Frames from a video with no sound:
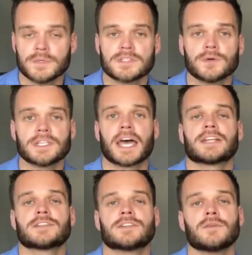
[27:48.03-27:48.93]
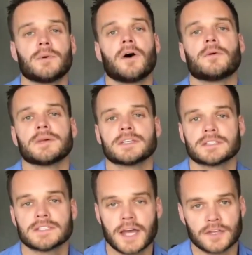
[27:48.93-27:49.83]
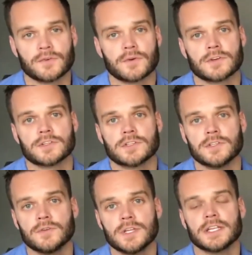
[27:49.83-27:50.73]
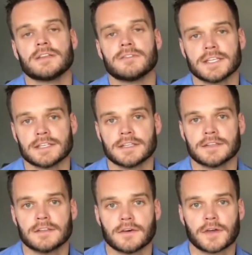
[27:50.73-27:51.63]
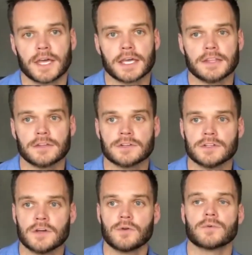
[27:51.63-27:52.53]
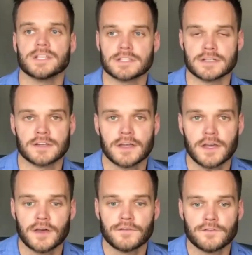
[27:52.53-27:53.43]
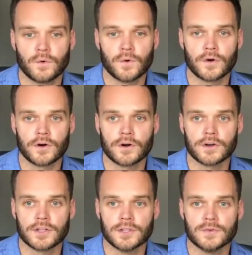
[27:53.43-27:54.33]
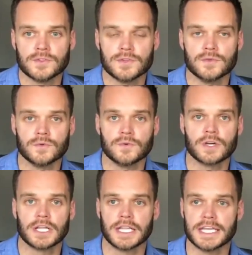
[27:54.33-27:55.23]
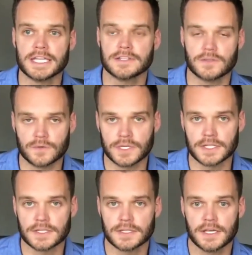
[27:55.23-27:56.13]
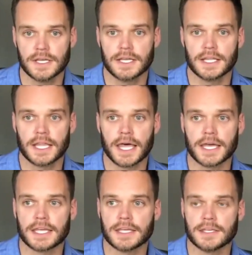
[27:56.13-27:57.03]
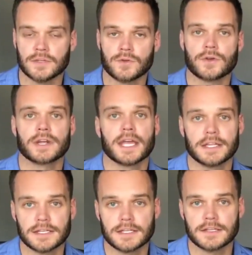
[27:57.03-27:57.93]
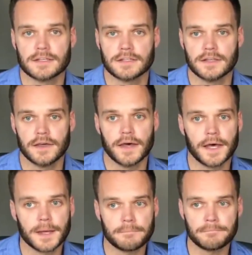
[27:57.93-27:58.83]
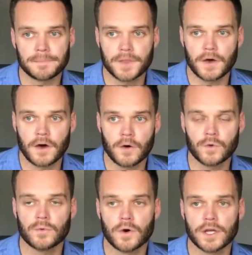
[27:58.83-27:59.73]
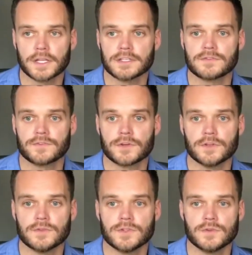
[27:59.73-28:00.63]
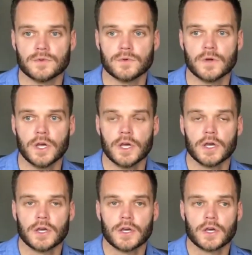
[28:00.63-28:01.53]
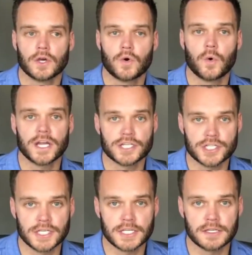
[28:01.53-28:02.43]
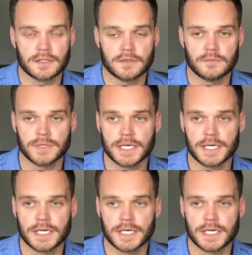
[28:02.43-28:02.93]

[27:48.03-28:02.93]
don't be so attached to the ball because it's not yours. You didn't invent it, okay? There's no reason for you to cling to it like you created it. Um, all we want is for you to question